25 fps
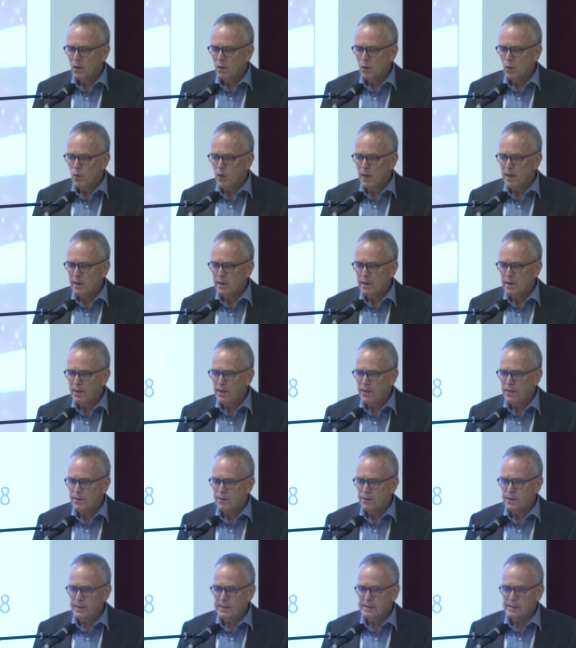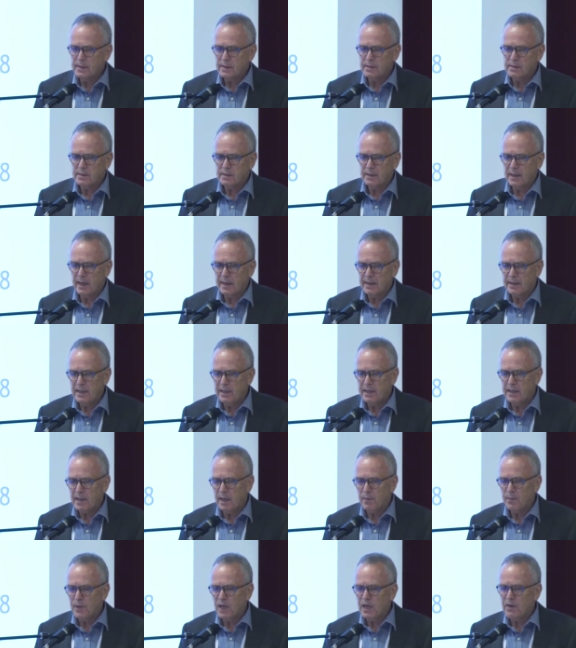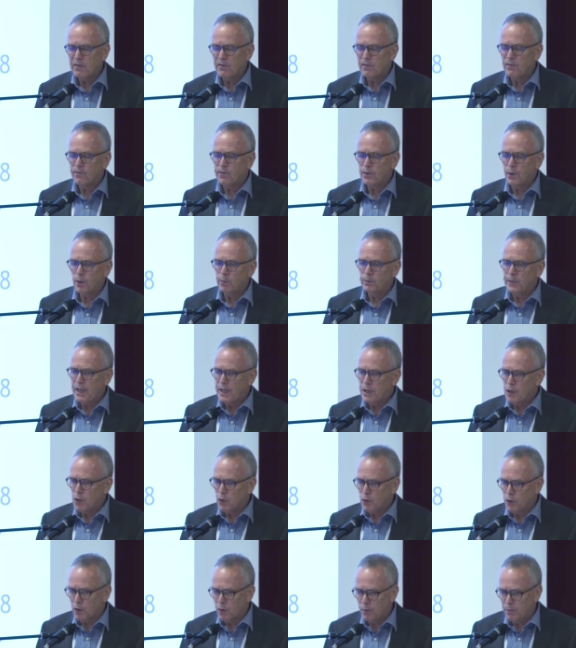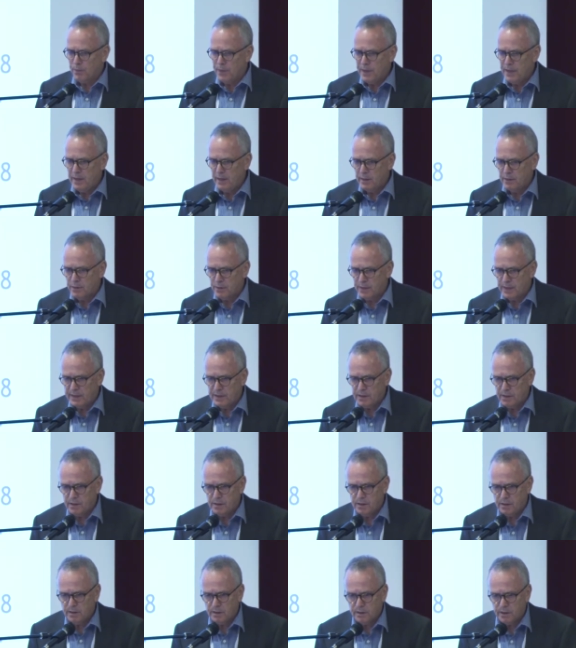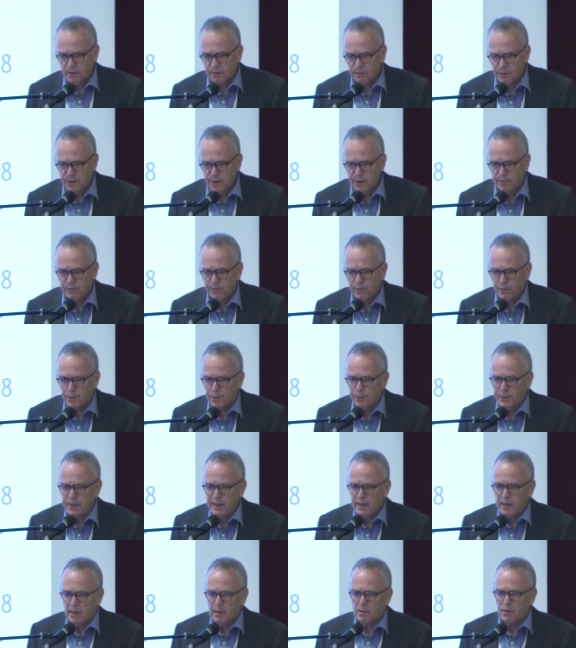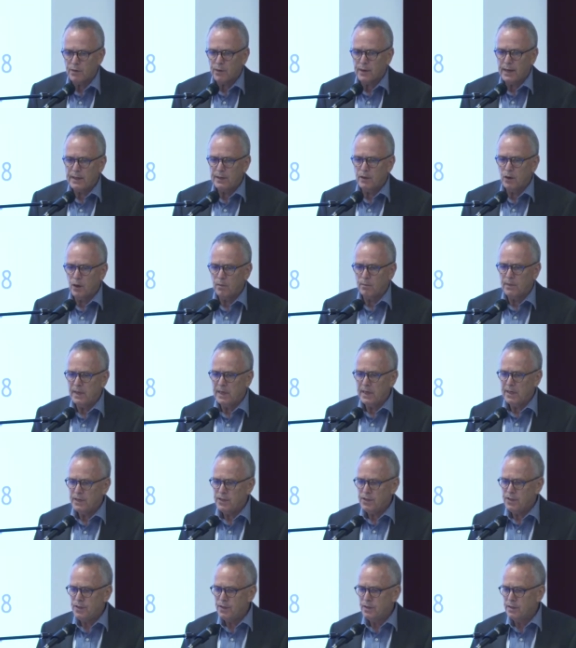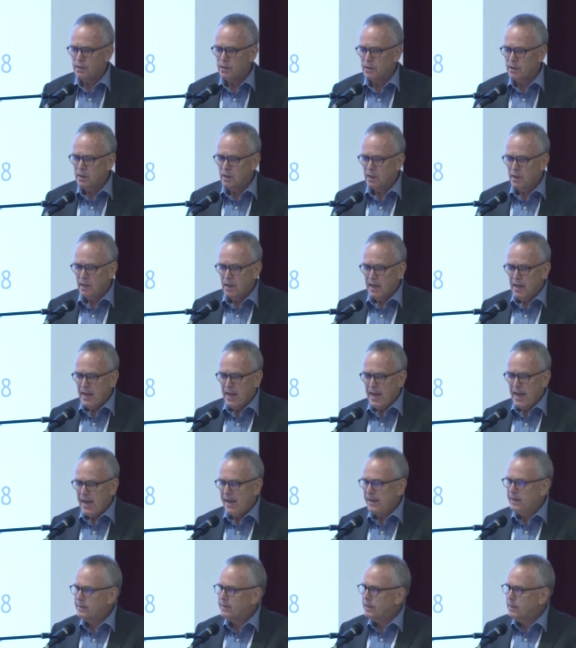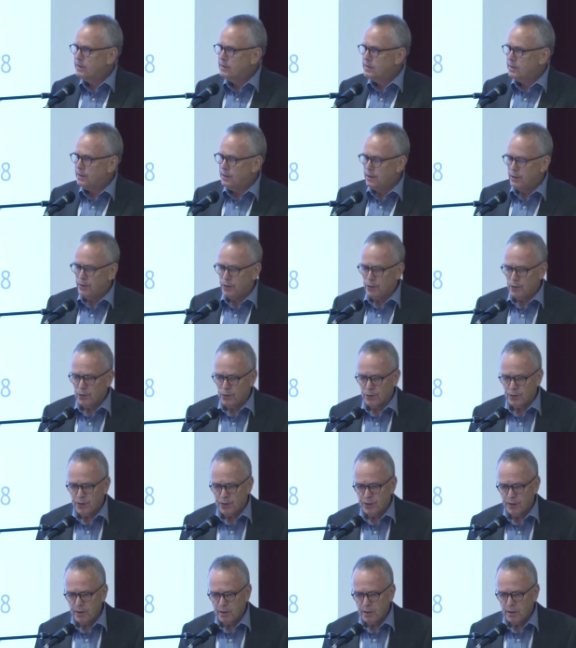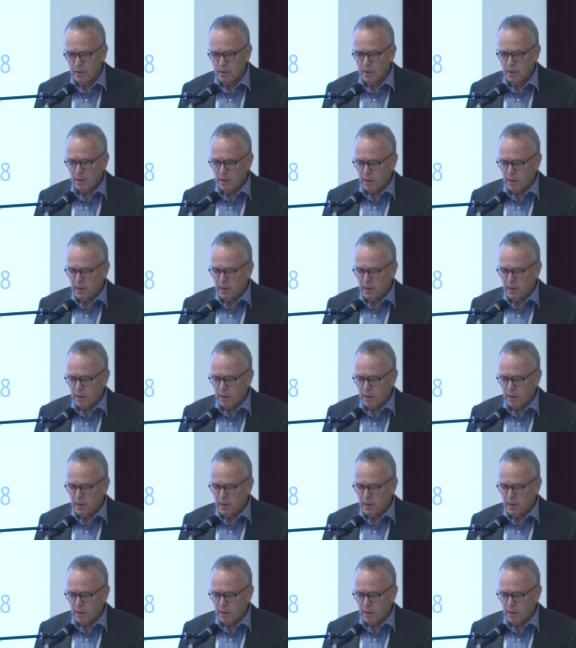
Well, here is a study coming from the European Registry for Renal Cryoablation, 8 institutions,